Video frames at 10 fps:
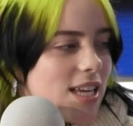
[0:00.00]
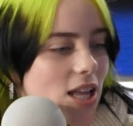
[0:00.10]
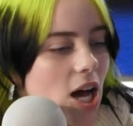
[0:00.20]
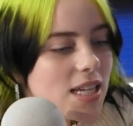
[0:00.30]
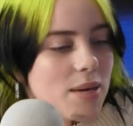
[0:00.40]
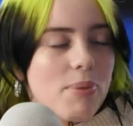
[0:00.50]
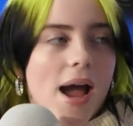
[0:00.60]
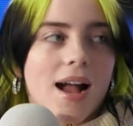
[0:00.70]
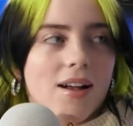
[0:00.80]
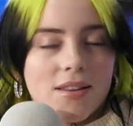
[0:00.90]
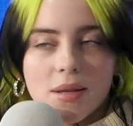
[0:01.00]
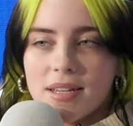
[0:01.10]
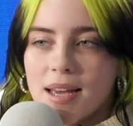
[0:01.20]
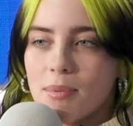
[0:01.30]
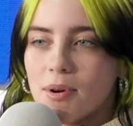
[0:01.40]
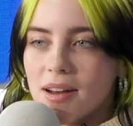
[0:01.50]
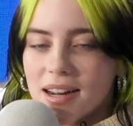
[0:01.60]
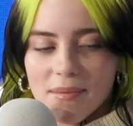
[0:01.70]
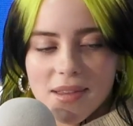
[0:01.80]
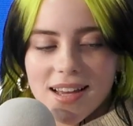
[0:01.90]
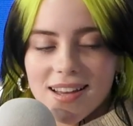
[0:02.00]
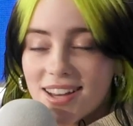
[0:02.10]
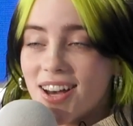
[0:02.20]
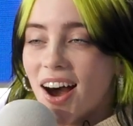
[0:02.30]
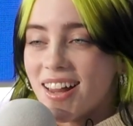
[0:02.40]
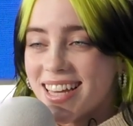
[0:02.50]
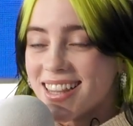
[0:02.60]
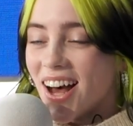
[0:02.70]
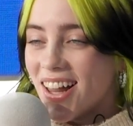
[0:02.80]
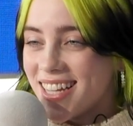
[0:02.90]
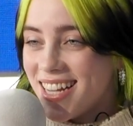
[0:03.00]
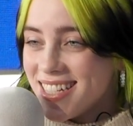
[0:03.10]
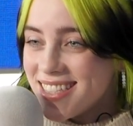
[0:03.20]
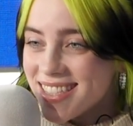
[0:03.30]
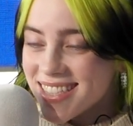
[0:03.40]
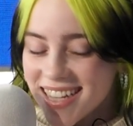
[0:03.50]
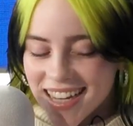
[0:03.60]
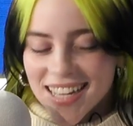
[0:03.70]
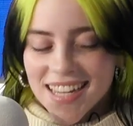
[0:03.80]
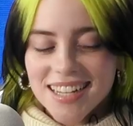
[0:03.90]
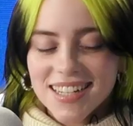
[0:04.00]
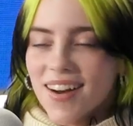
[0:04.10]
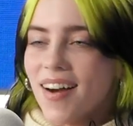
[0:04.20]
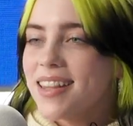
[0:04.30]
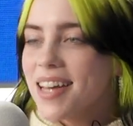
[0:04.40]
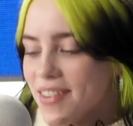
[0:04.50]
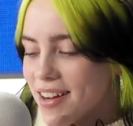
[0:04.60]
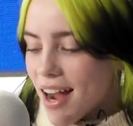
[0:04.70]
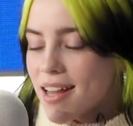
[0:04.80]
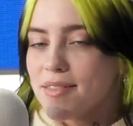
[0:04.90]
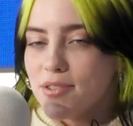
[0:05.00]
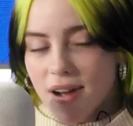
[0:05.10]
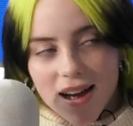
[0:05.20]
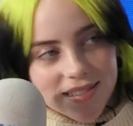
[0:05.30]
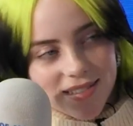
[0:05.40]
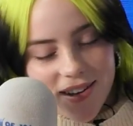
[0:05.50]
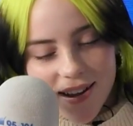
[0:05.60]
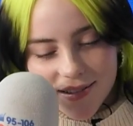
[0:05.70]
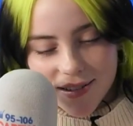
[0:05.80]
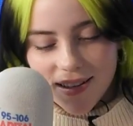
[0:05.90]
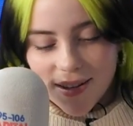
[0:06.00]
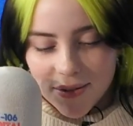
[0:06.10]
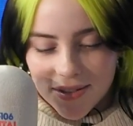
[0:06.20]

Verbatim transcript: lolly pack on the table, and I'm like, golly lollies. No, I love it here. I love you guys. You guys are cute.